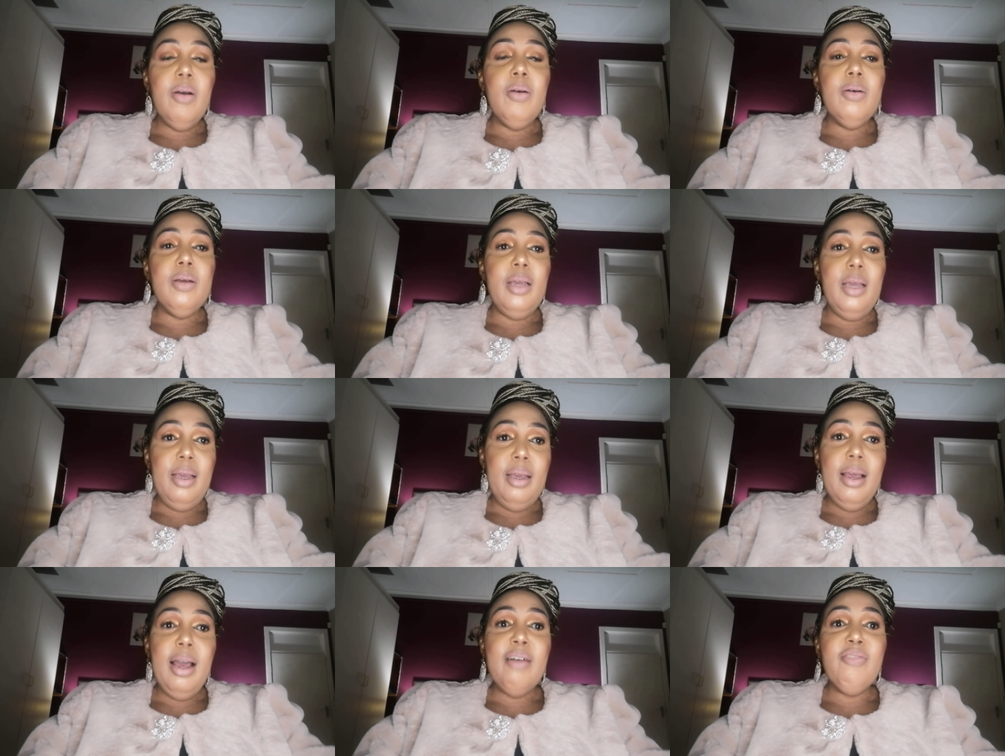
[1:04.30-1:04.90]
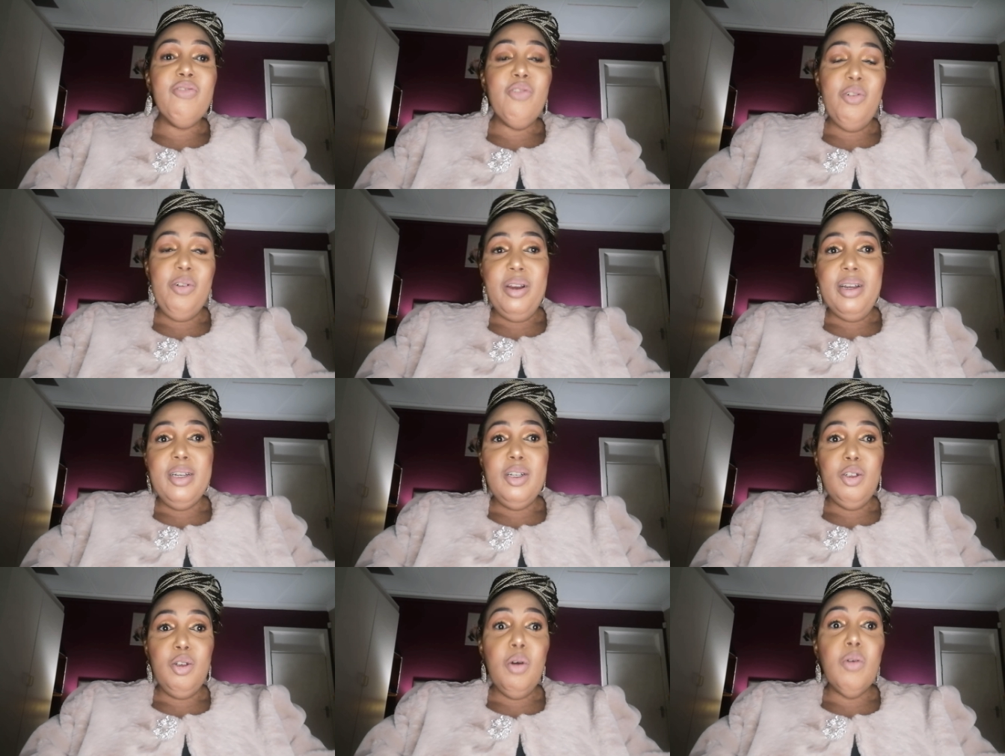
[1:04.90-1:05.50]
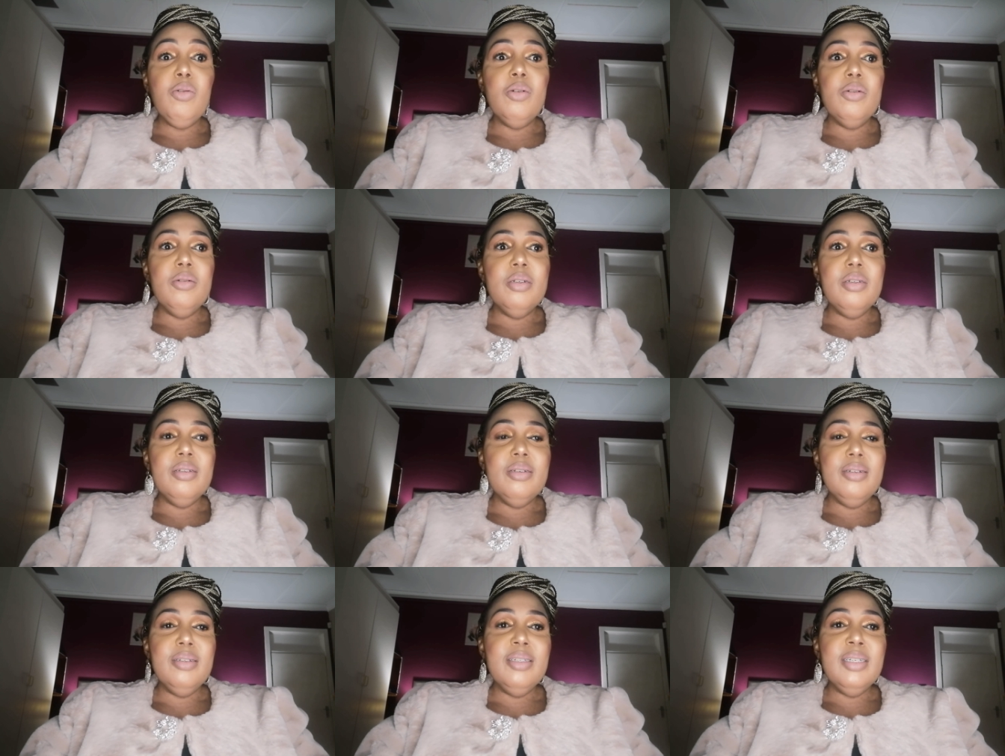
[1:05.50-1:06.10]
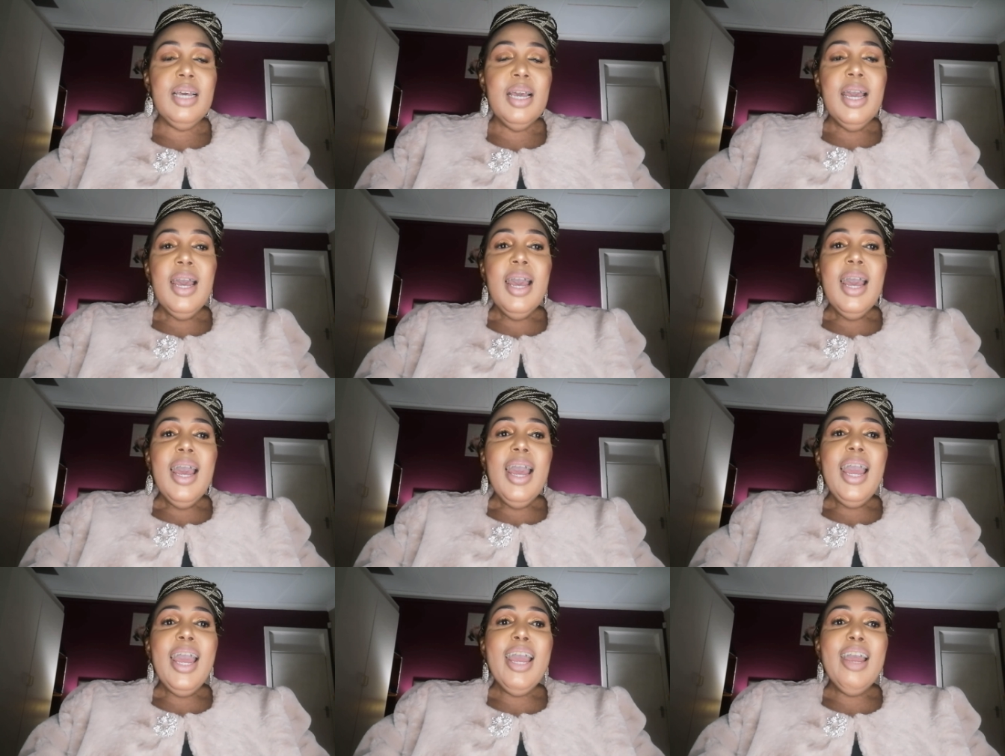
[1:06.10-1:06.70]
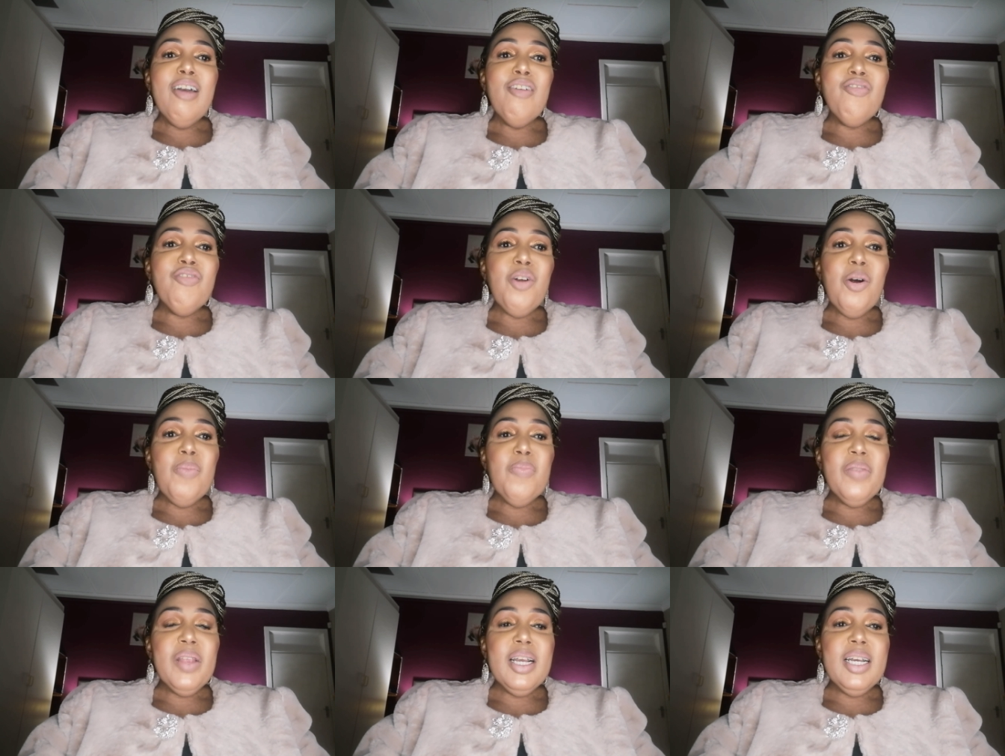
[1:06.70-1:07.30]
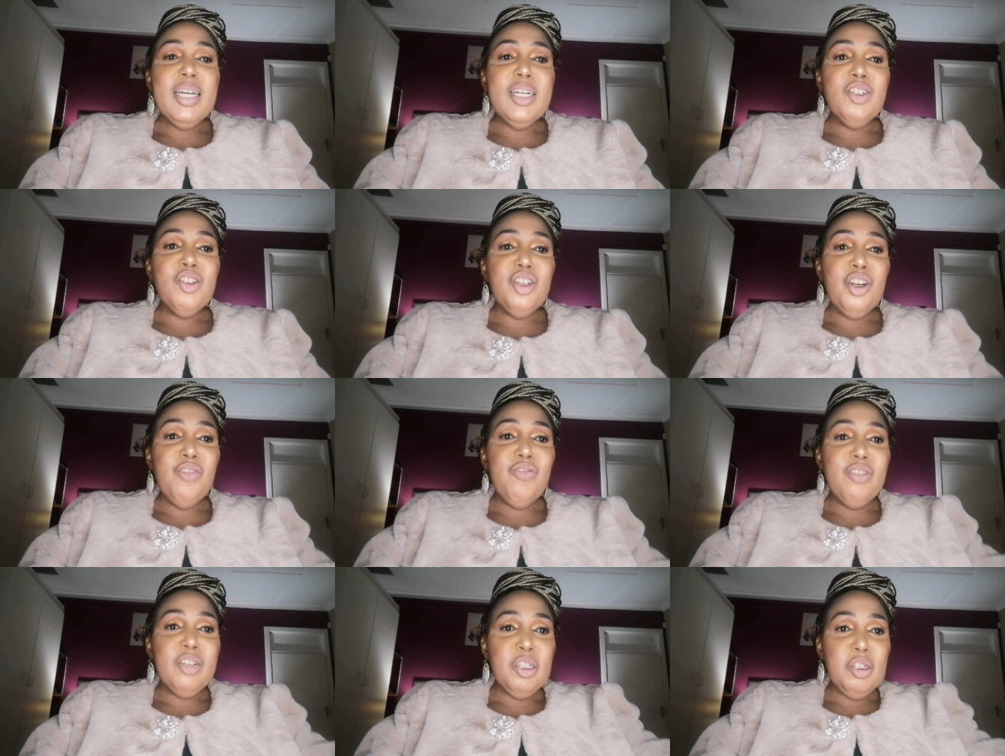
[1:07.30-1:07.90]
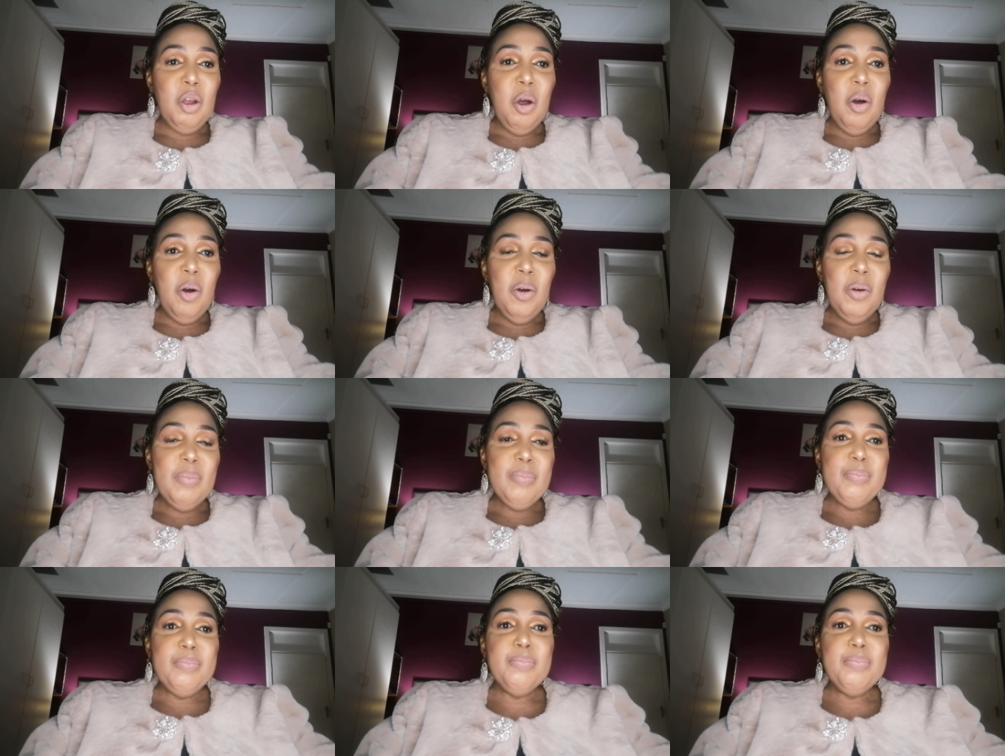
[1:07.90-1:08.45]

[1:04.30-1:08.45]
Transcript: okay i've already told you it's uh, from the thrift store